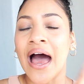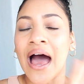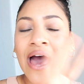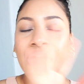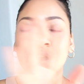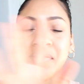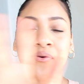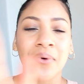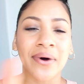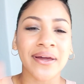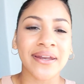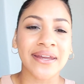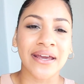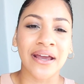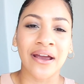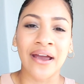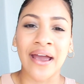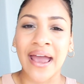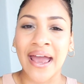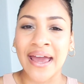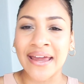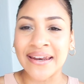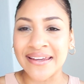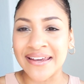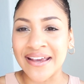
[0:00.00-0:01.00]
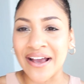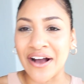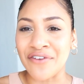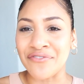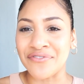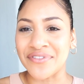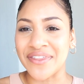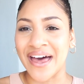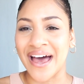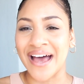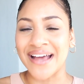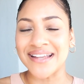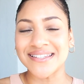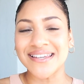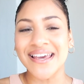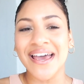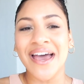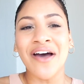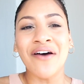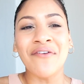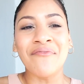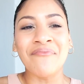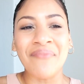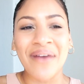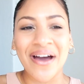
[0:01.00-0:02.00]
I don't want to hear any of that.
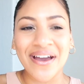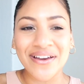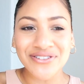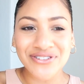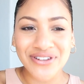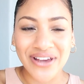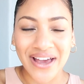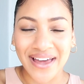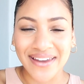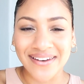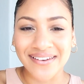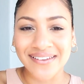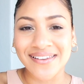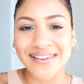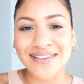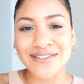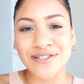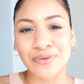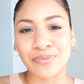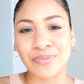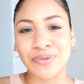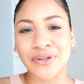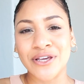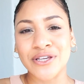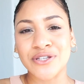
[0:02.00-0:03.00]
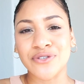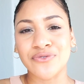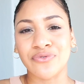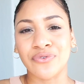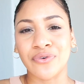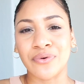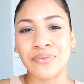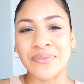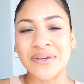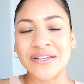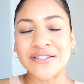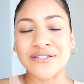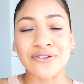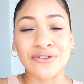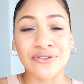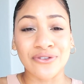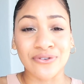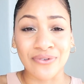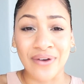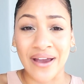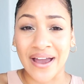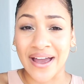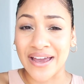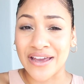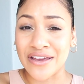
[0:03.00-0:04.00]
My channel is a place for me to
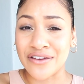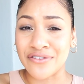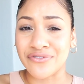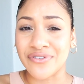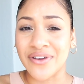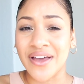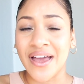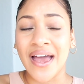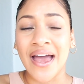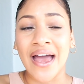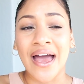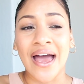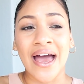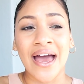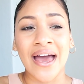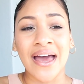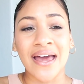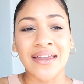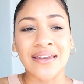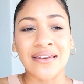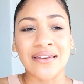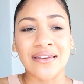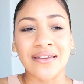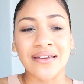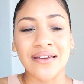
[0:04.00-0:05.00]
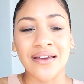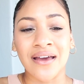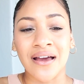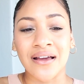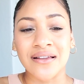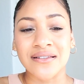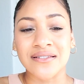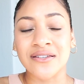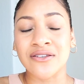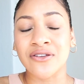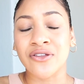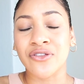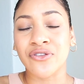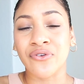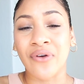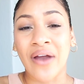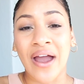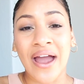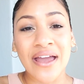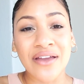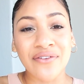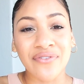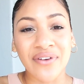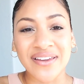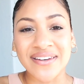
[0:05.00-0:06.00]
thrive, and to
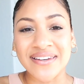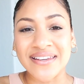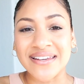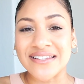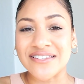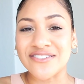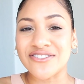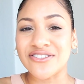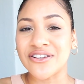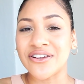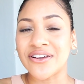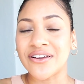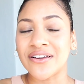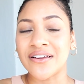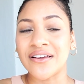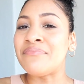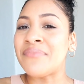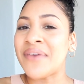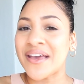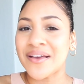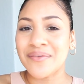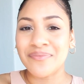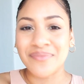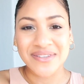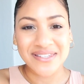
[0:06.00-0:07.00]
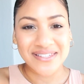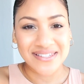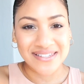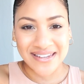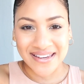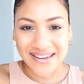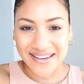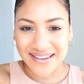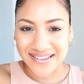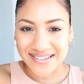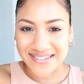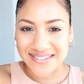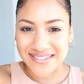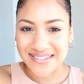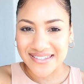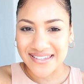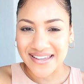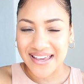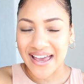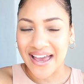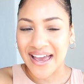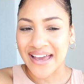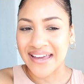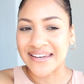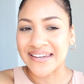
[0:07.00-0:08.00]
thrive I need to make mistakes.
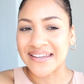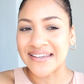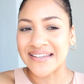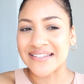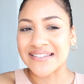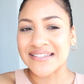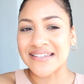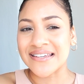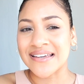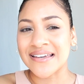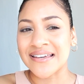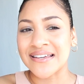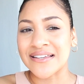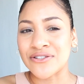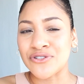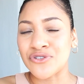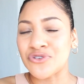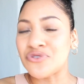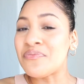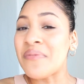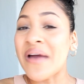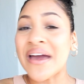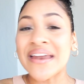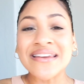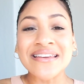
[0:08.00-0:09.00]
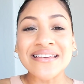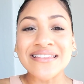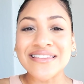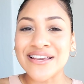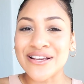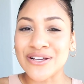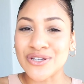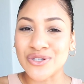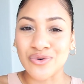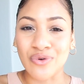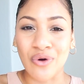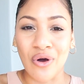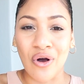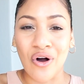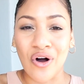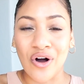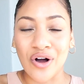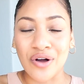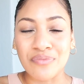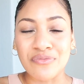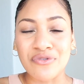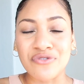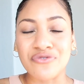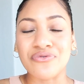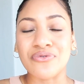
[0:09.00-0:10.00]
I need to do many things
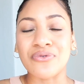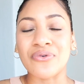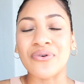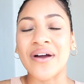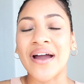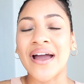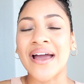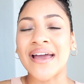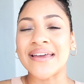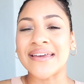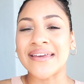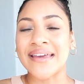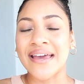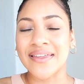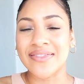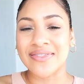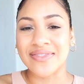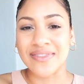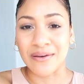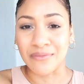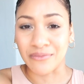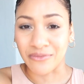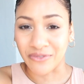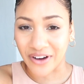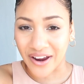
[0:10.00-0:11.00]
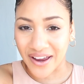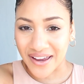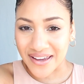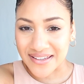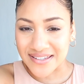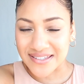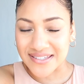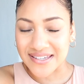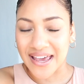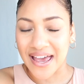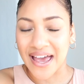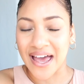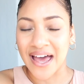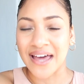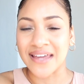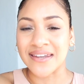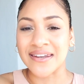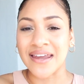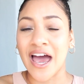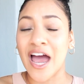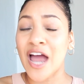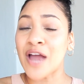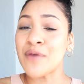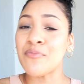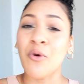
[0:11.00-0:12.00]
wrong before I get them right,
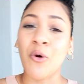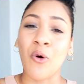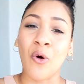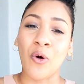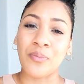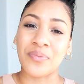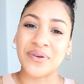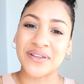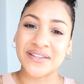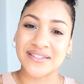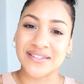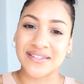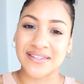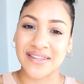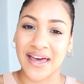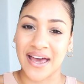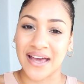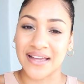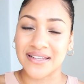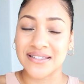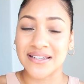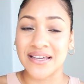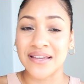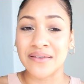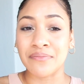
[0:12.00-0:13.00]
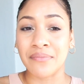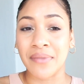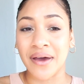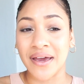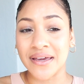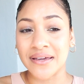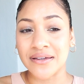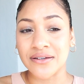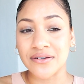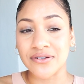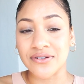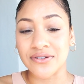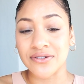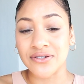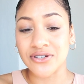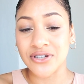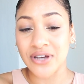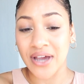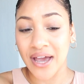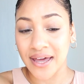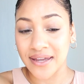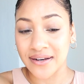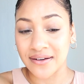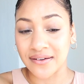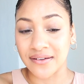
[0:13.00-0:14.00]
and I'm open to that. And my
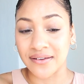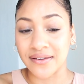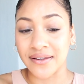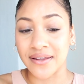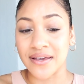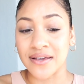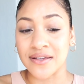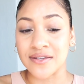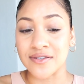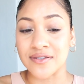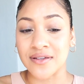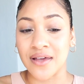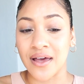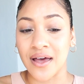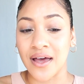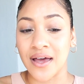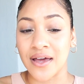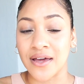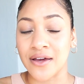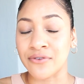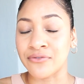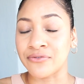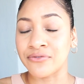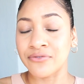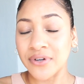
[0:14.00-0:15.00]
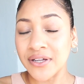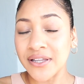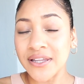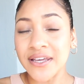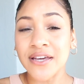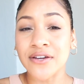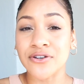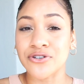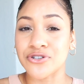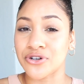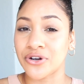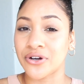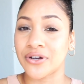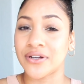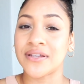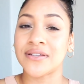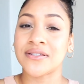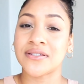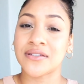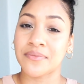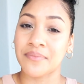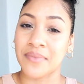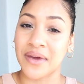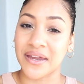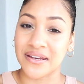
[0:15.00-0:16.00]
channel is really a journey
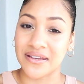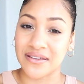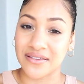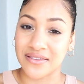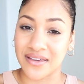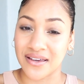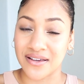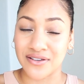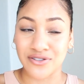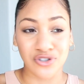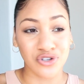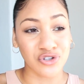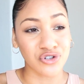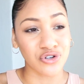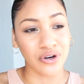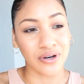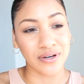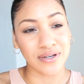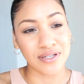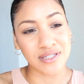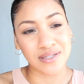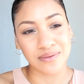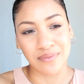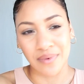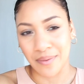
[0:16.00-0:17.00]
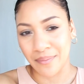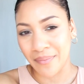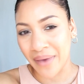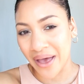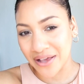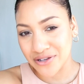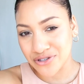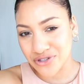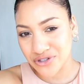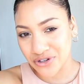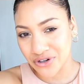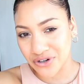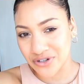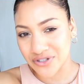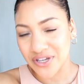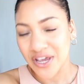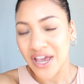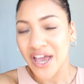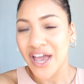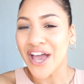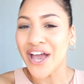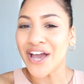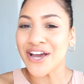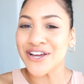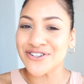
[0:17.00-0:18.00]
to many things, a journey to my masters,
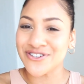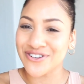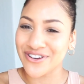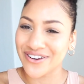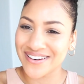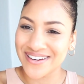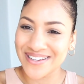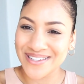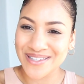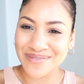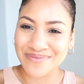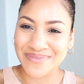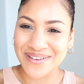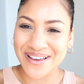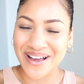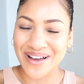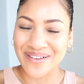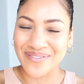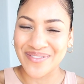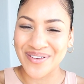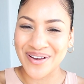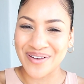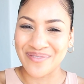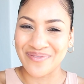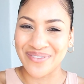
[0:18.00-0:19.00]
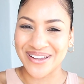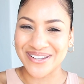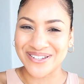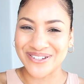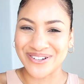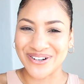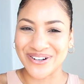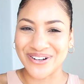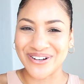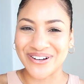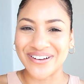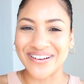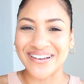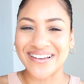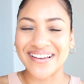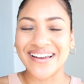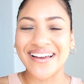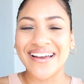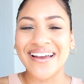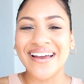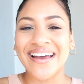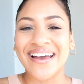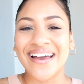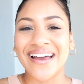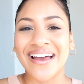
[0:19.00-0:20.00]
a journey to becoming a better cook,
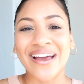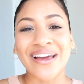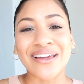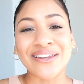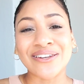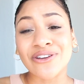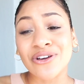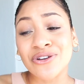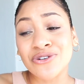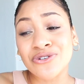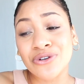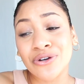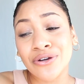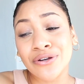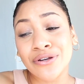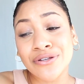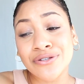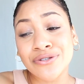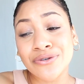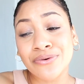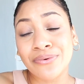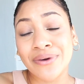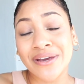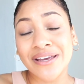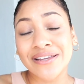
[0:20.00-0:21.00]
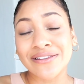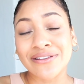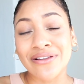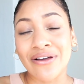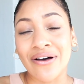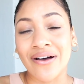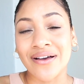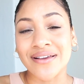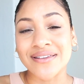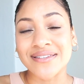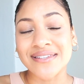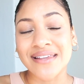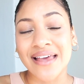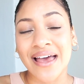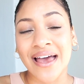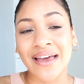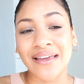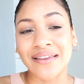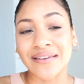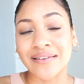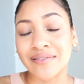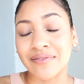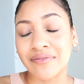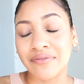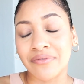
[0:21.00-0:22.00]
and a journey to weight loss.
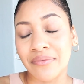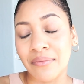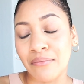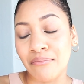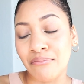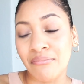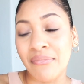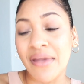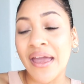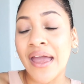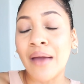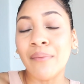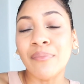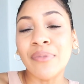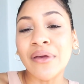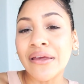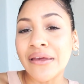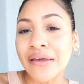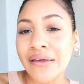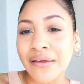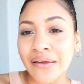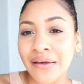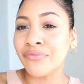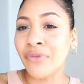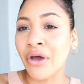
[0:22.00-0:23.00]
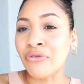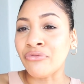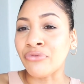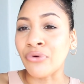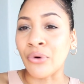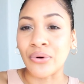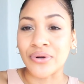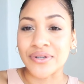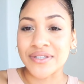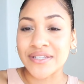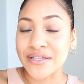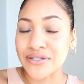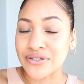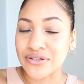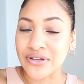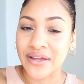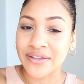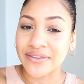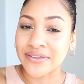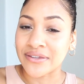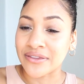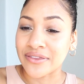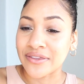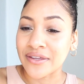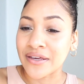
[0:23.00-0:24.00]
And maybe roti is
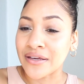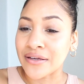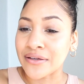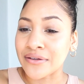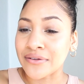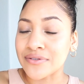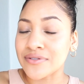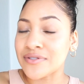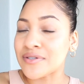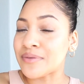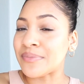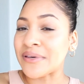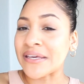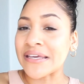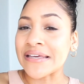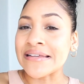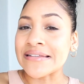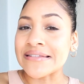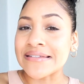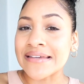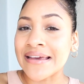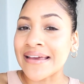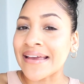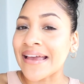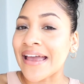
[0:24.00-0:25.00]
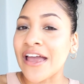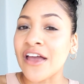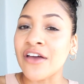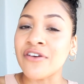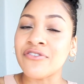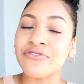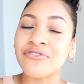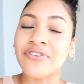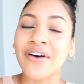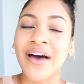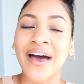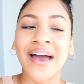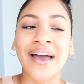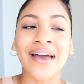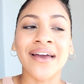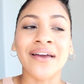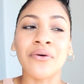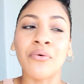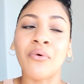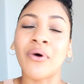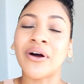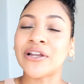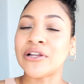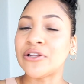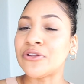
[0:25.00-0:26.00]
not the thing to be eating if I
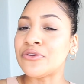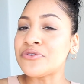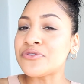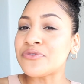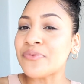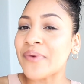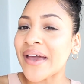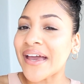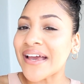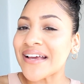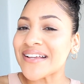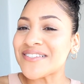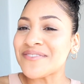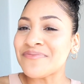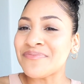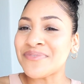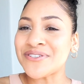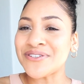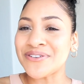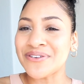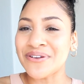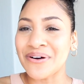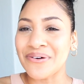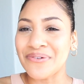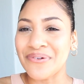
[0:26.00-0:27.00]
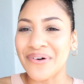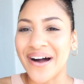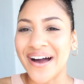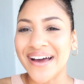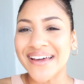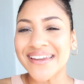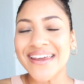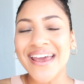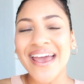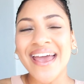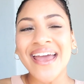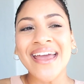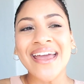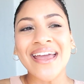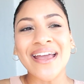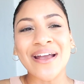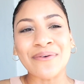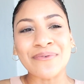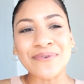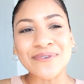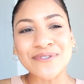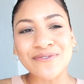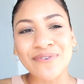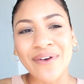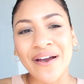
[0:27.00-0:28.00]
want to lose weight, but you know what? It
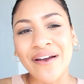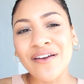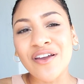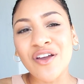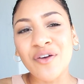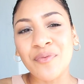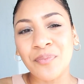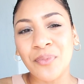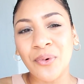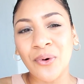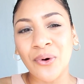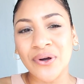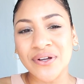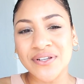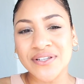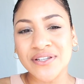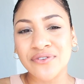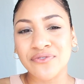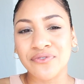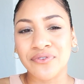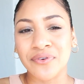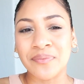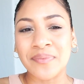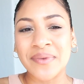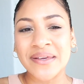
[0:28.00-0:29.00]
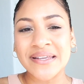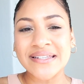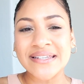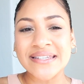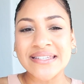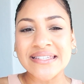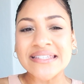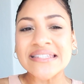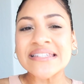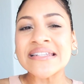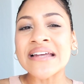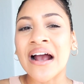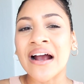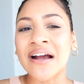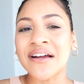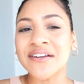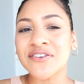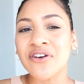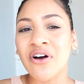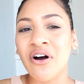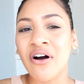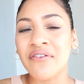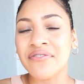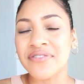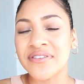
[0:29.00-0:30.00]
was very important for me to
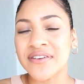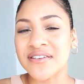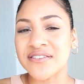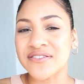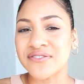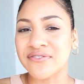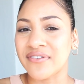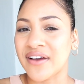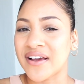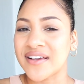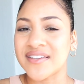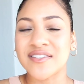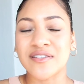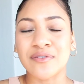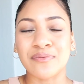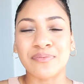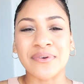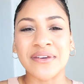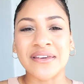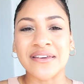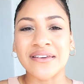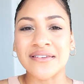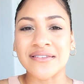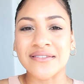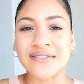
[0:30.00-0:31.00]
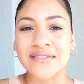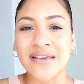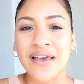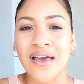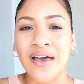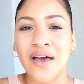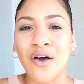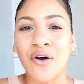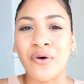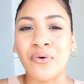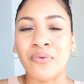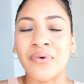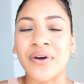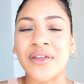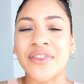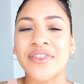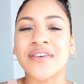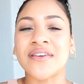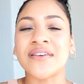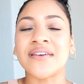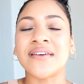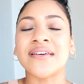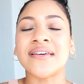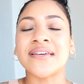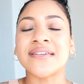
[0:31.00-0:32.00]
start off these recipes
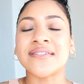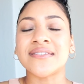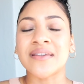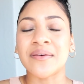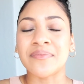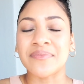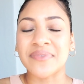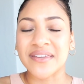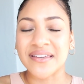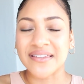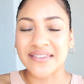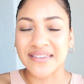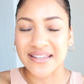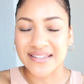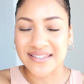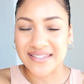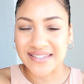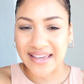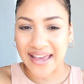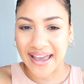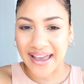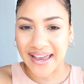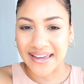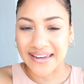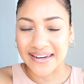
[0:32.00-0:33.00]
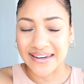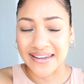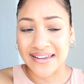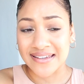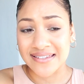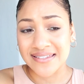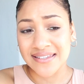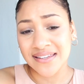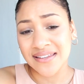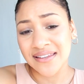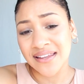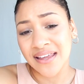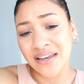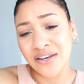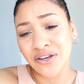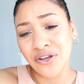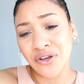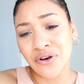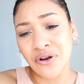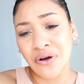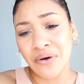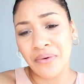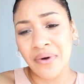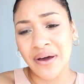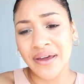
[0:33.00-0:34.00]
with something that's Guyanese, and then
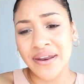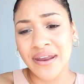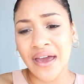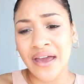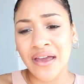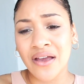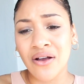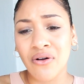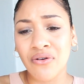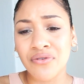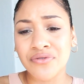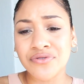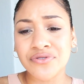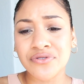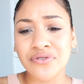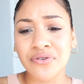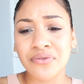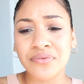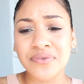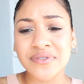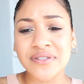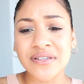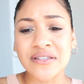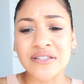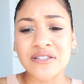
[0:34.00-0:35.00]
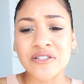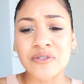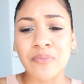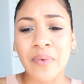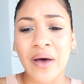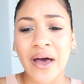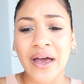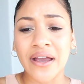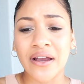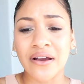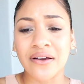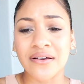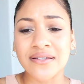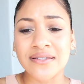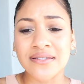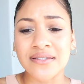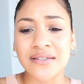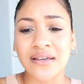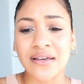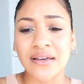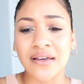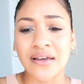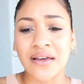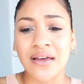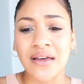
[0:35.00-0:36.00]
you know what? I also was inspired
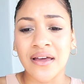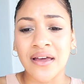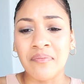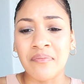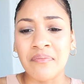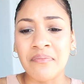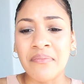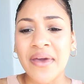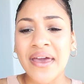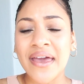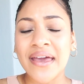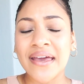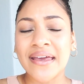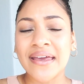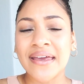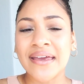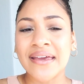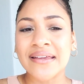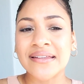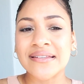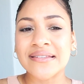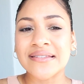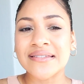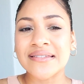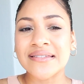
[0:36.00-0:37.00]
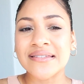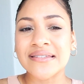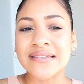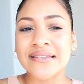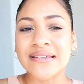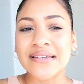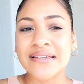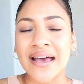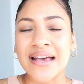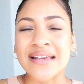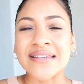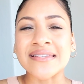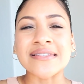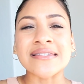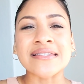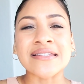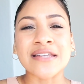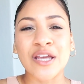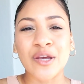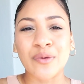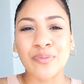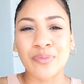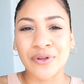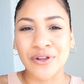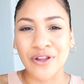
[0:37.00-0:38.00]
to make it a
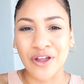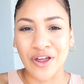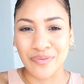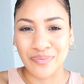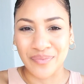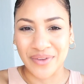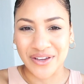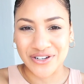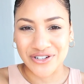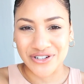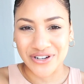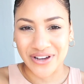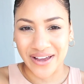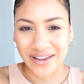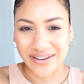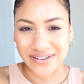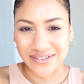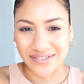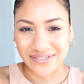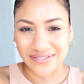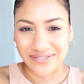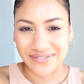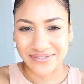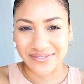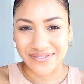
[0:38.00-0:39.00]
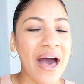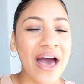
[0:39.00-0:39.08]
staple on my channel.